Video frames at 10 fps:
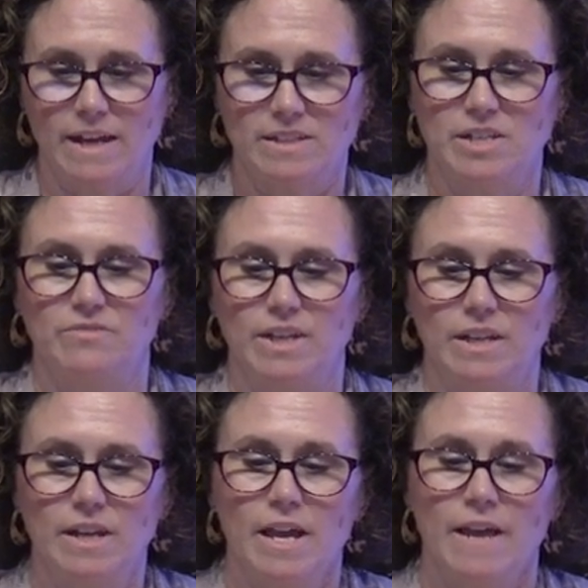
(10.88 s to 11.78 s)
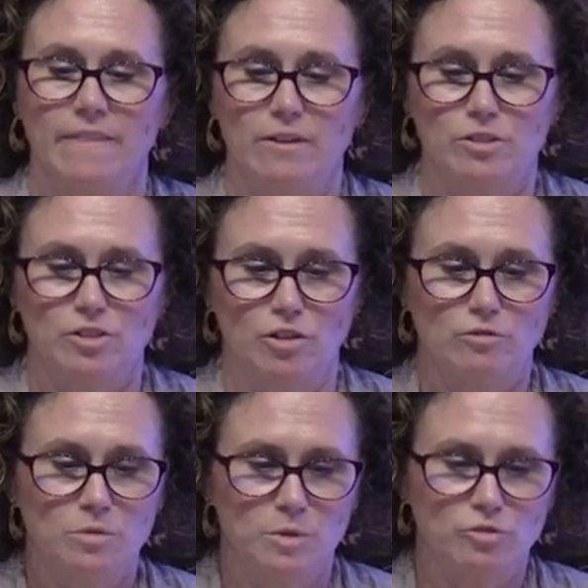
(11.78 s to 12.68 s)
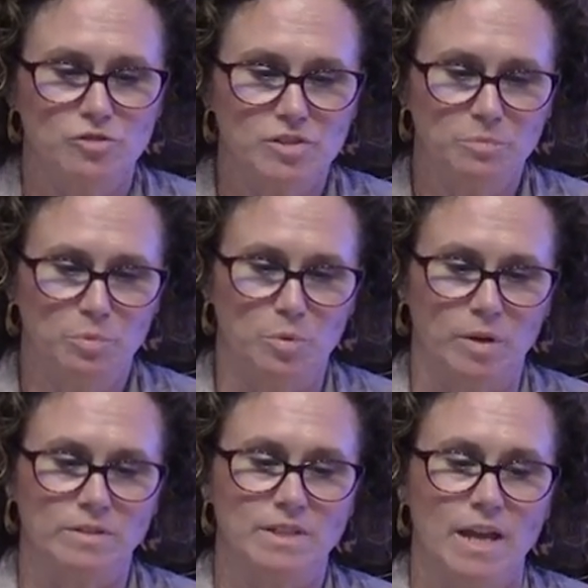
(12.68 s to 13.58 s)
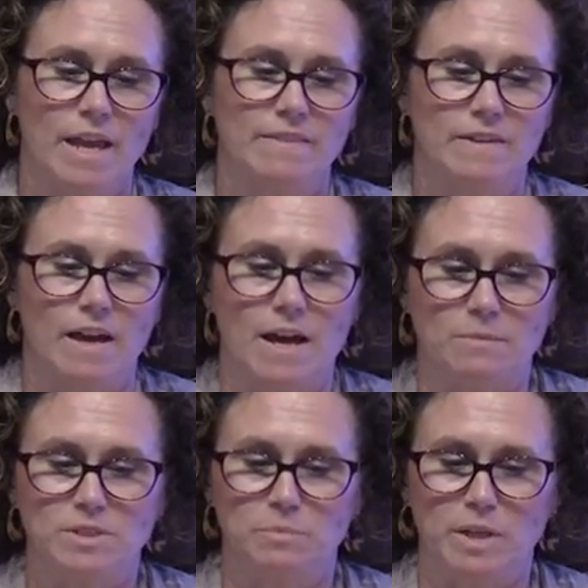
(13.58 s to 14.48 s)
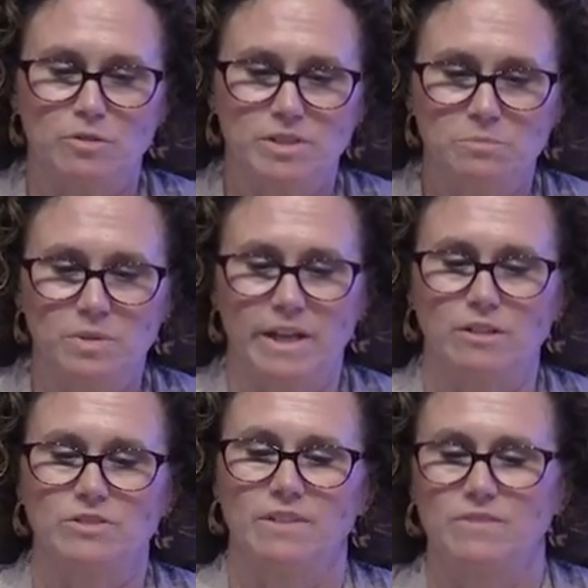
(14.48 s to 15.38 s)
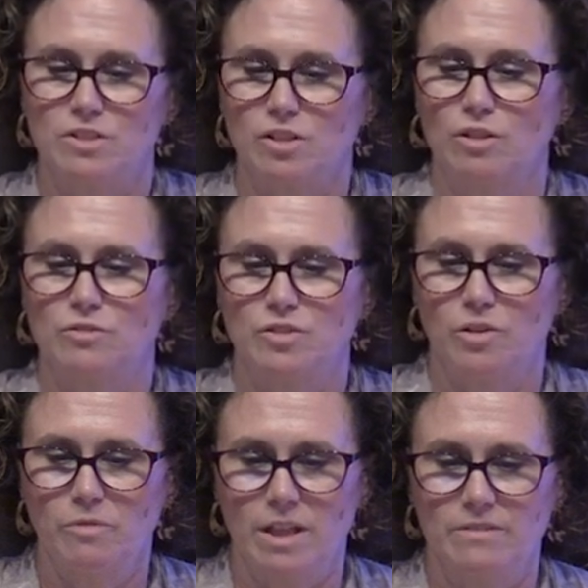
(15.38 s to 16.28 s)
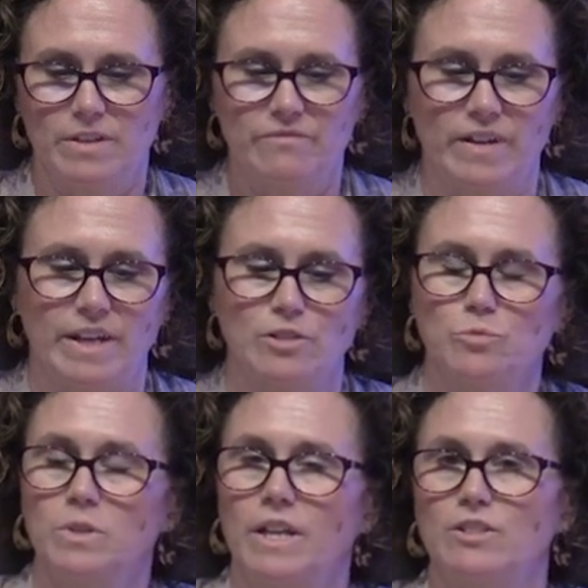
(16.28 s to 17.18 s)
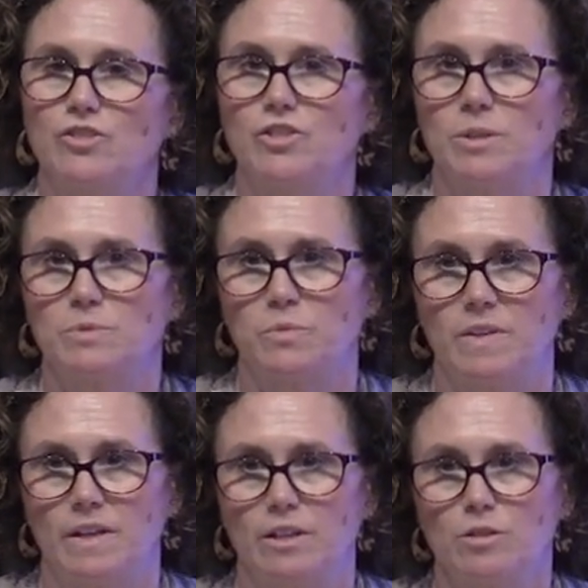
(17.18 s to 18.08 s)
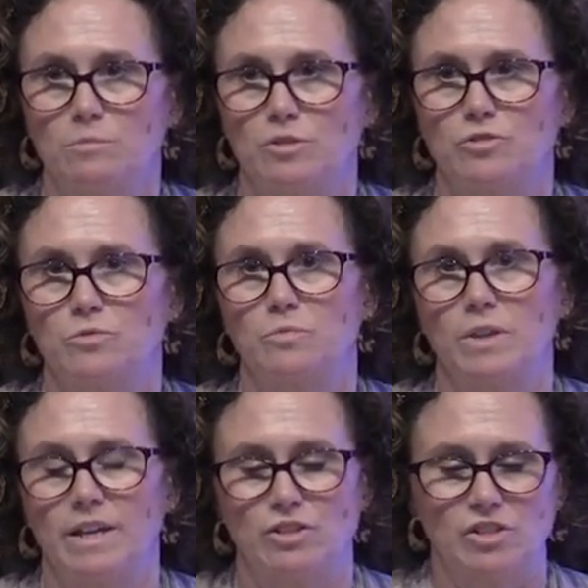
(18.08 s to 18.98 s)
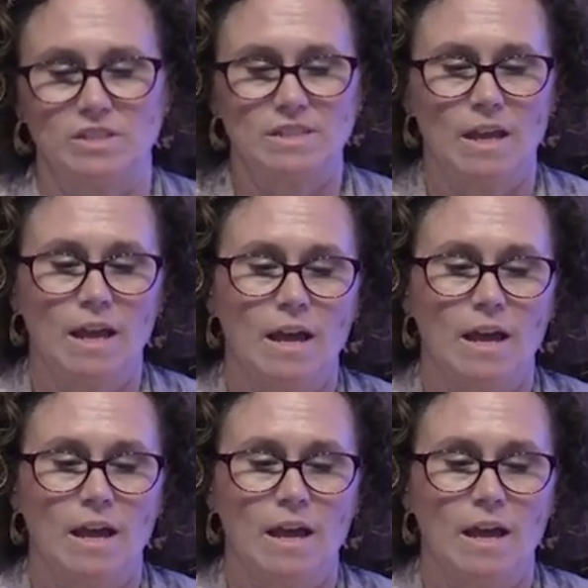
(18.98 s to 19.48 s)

activity. There is no commercial support. The um, speakers and planners have disclosed no relevant financial relationships with any commercial relations,